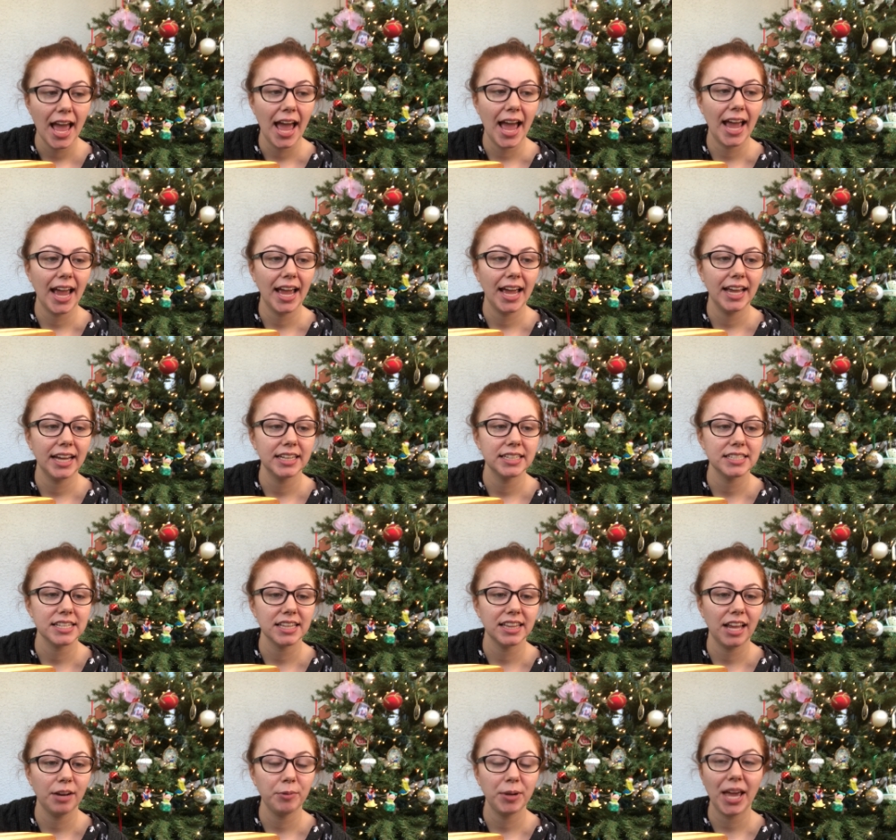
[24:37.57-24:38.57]
and
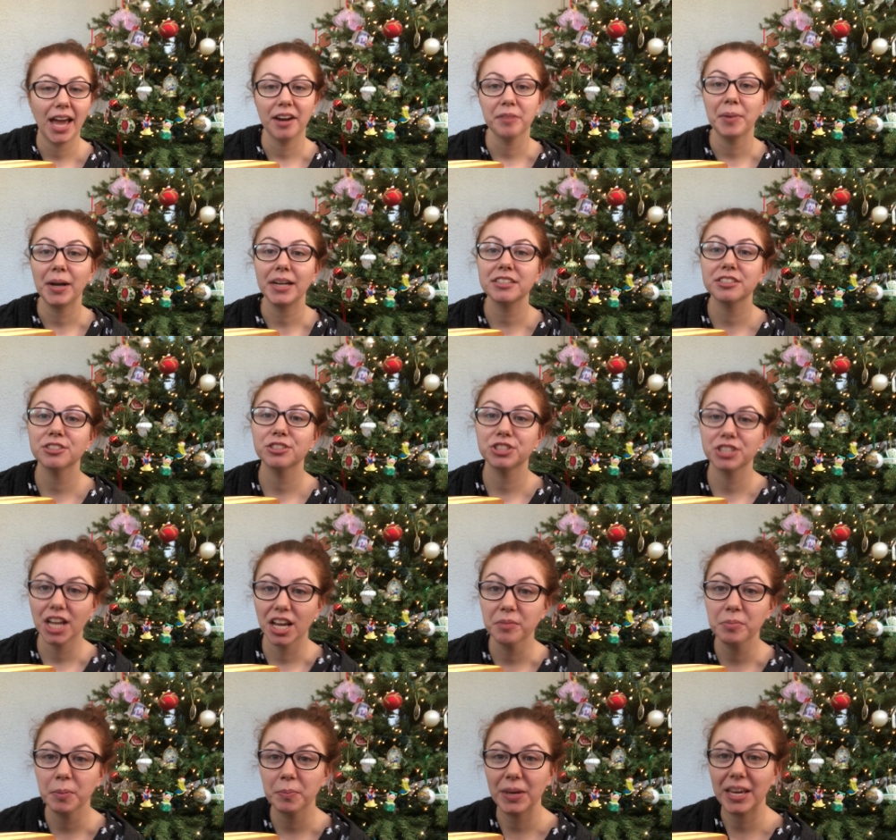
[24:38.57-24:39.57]
then we headed back to the
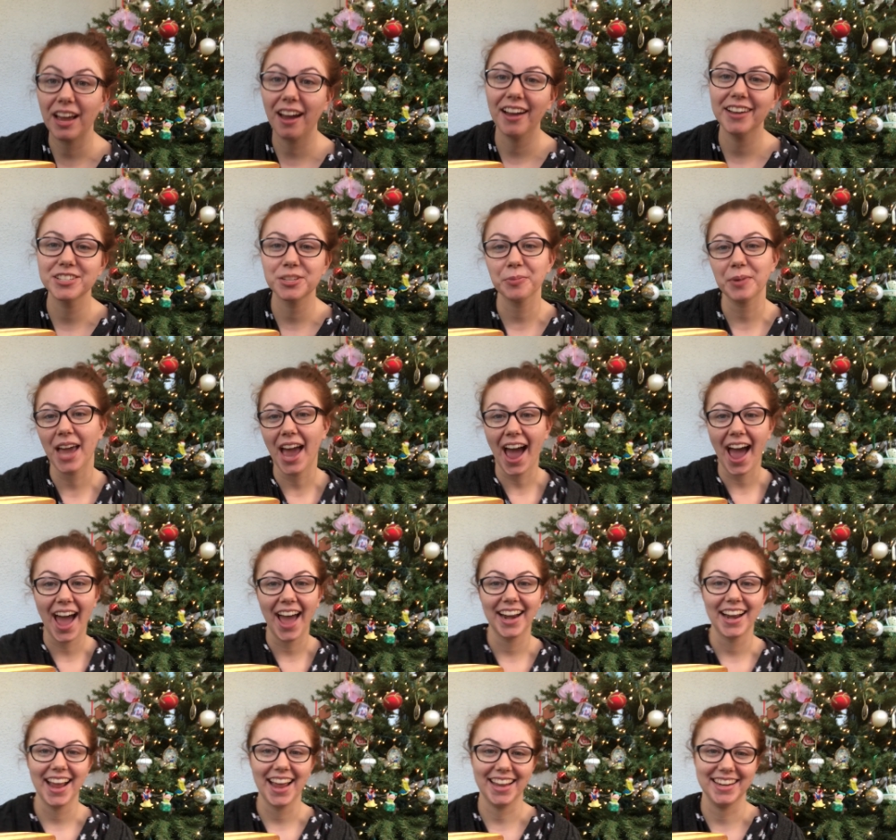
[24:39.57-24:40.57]
ship because we
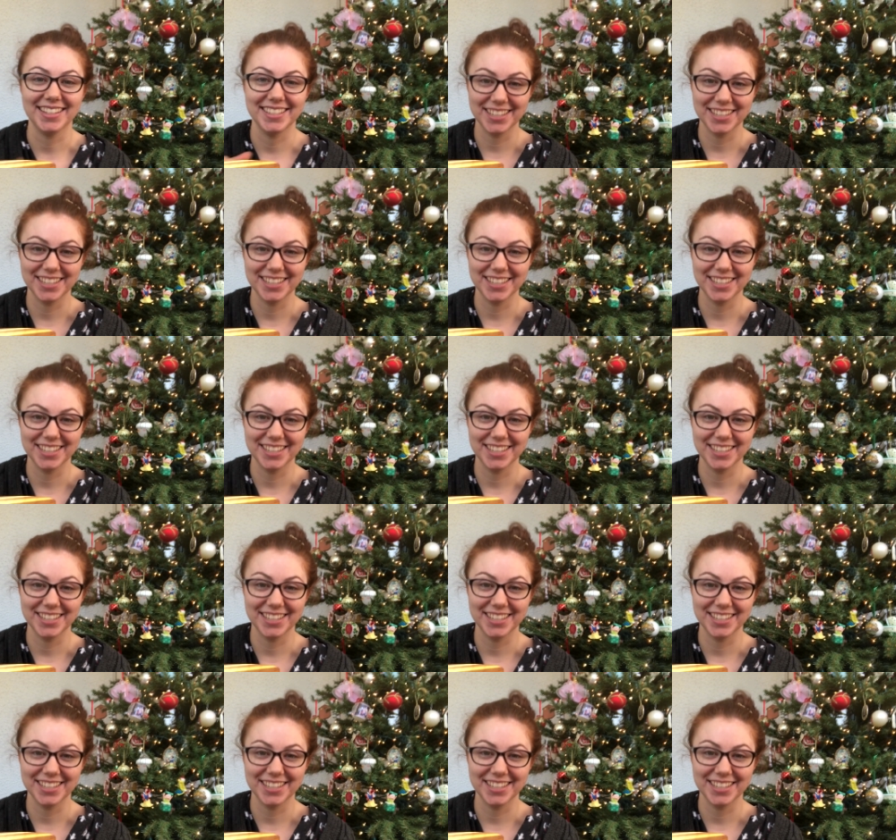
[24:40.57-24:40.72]
had a